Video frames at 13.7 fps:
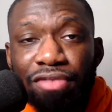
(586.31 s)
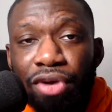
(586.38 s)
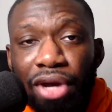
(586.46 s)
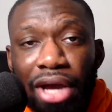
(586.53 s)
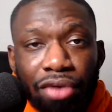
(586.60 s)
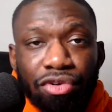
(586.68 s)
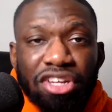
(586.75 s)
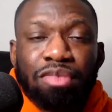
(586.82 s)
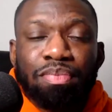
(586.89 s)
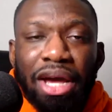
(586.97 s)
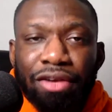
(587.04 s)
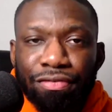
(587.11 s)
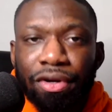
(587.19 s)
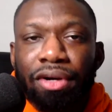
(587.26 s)
if you got a
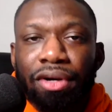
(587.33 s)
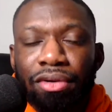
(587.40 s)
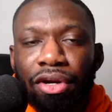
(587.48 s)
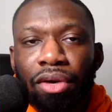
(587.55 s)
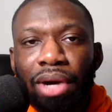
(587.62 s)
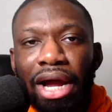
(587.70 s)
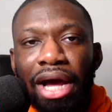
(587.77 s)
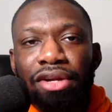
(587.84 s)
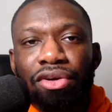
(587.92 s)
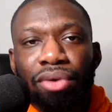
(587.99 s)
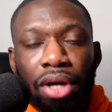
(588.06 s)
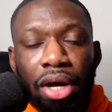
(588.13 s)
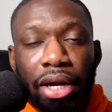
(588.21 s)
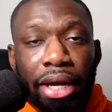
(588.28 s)
respect for what I
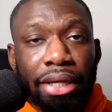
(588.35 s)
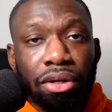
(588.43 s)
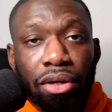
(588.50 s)
do and all that,